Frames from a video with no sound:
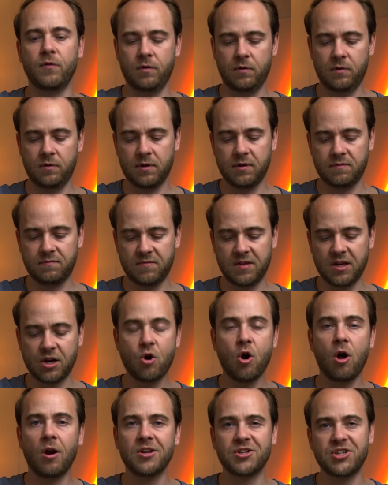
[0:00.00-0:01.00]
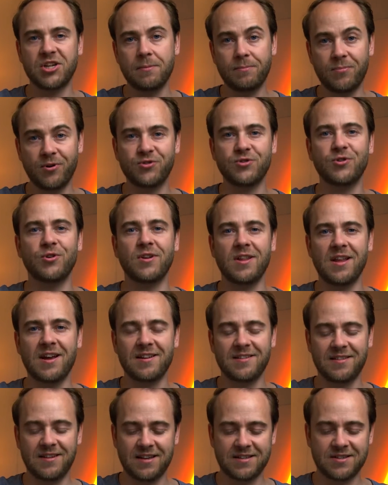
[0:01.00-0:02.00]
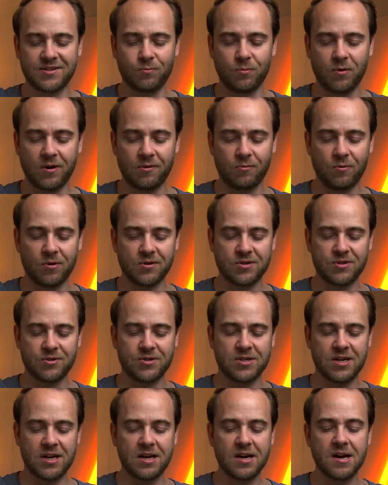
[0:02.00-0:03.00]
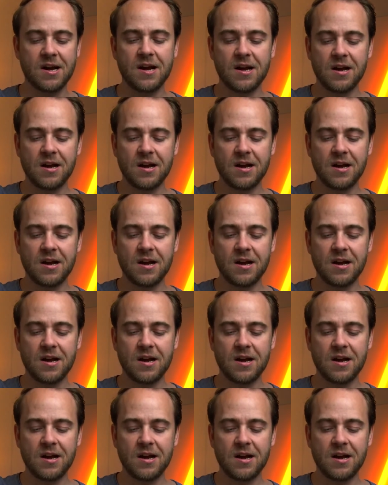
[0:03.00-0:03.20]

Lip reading: the color temperature. That's what I want to say.